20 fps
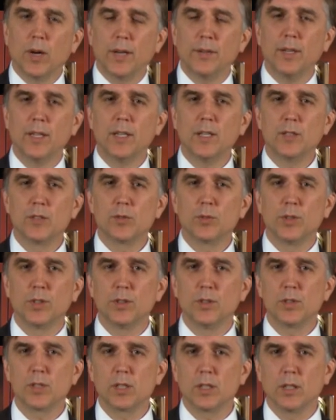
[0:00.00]
I think,
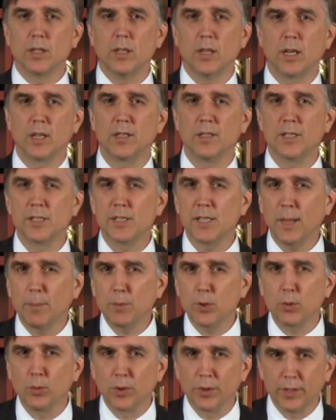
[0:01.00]
introduce a
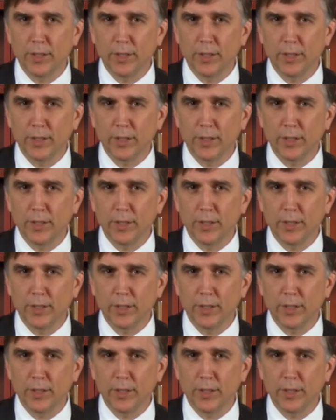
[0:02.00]
conceptual